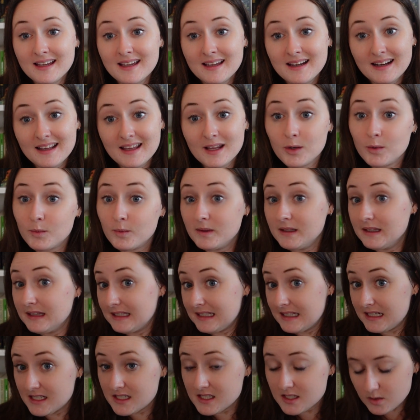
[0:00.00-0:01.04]
it in
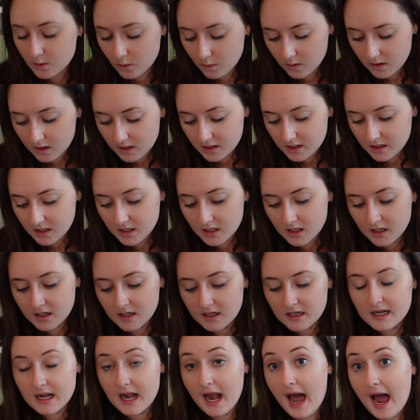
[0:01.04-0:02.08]
release order,
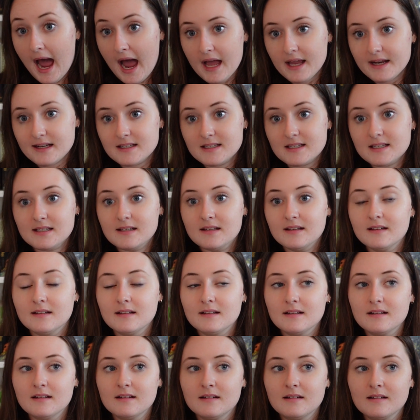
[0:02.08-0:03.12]
not
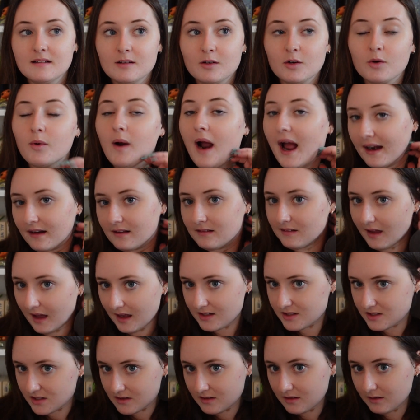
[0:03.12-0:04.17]

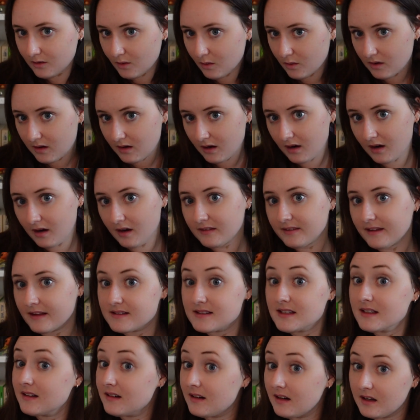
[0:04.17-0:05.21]
chronological order, and that's
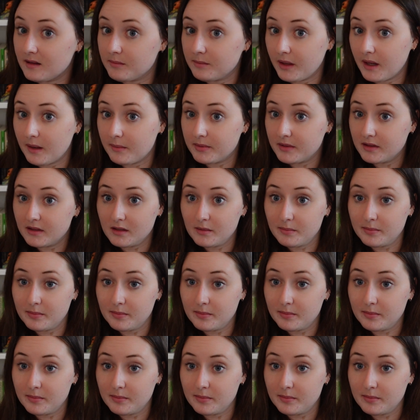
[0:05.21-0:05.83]
like an unpopular